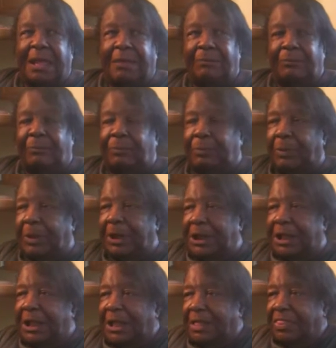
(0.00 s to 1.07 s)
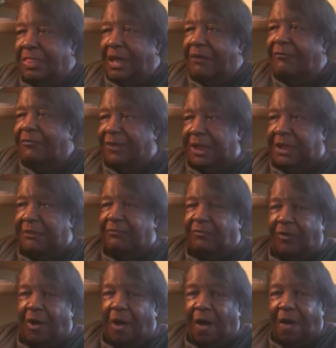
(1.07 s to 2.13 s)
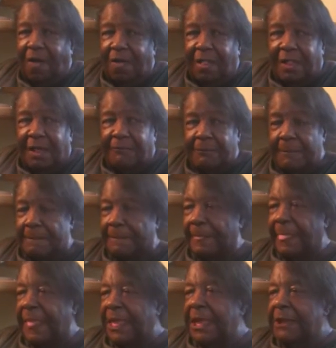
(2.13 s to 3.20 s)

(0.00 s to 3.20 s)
and put enough in it for all of them.